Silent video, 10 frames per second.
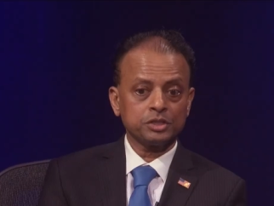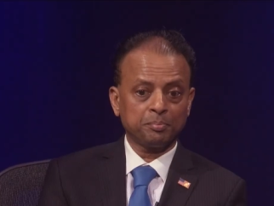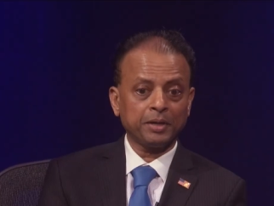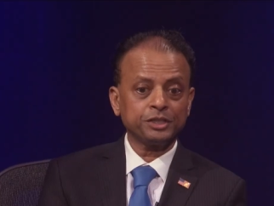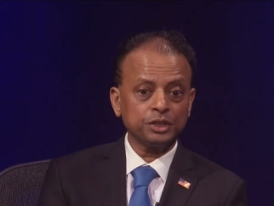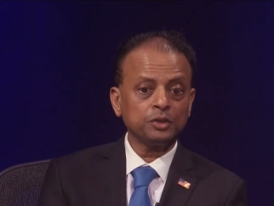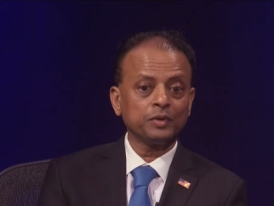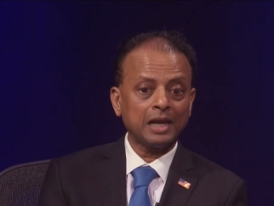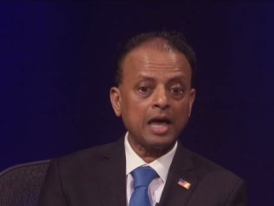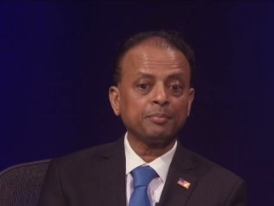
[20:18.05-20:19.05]
the pressure
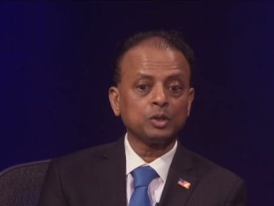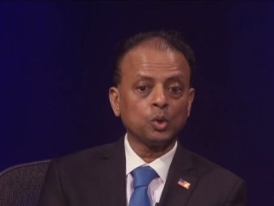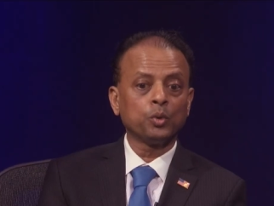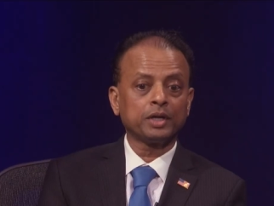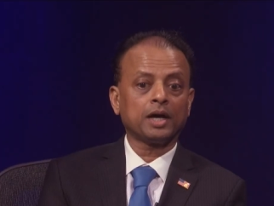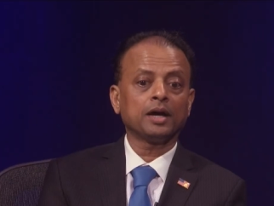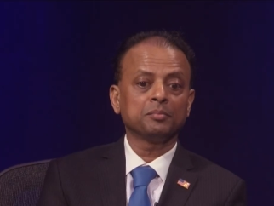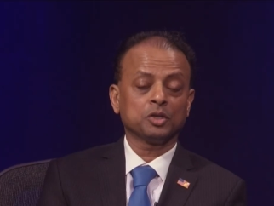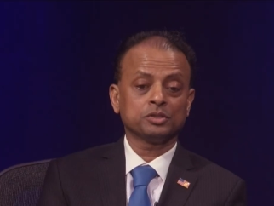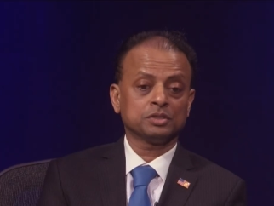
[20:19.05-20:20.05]
will happen over time
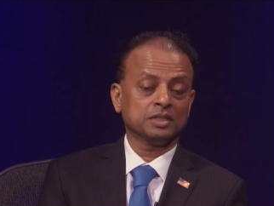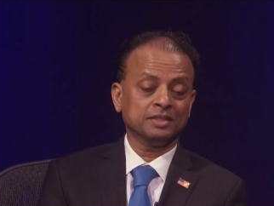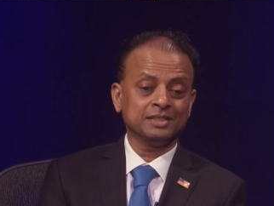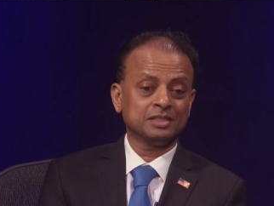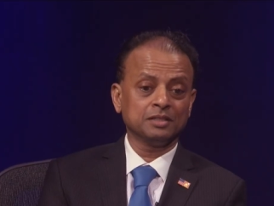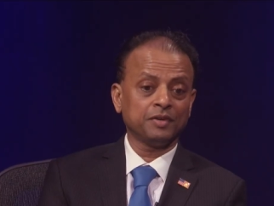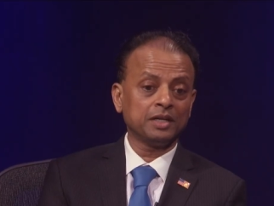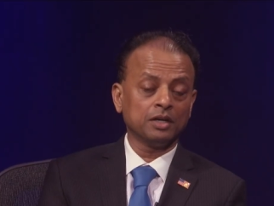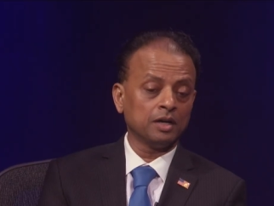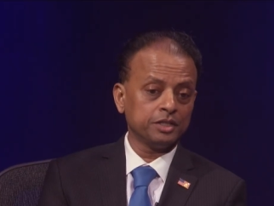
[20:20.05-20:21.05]
because it's in the
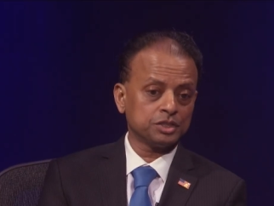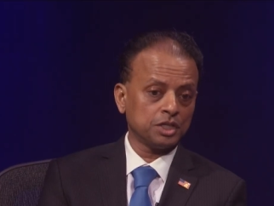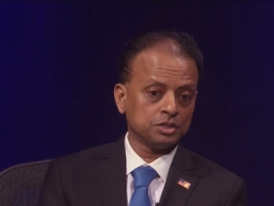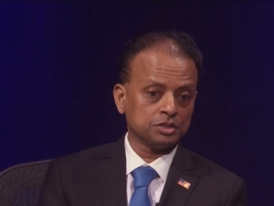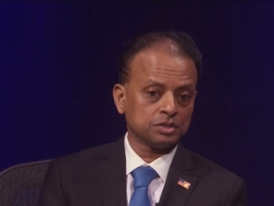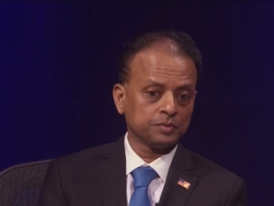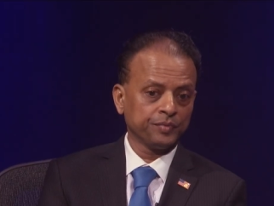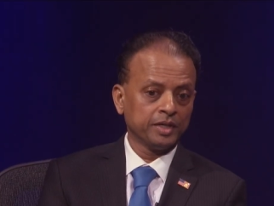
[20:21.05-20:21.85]
very early stages.